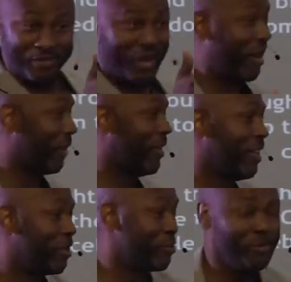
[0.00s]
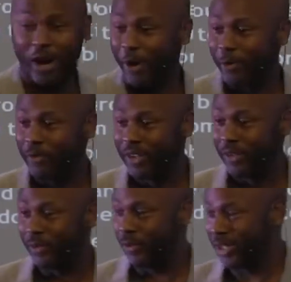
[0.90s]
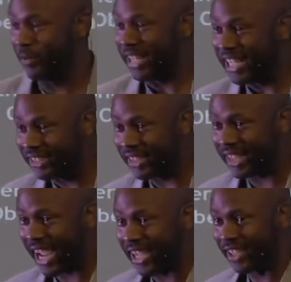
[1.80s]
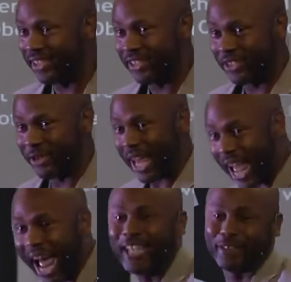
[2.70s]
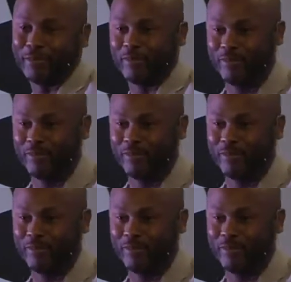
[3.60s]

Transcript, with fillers: yeah you know, when them knees get to aching, you got to ice them.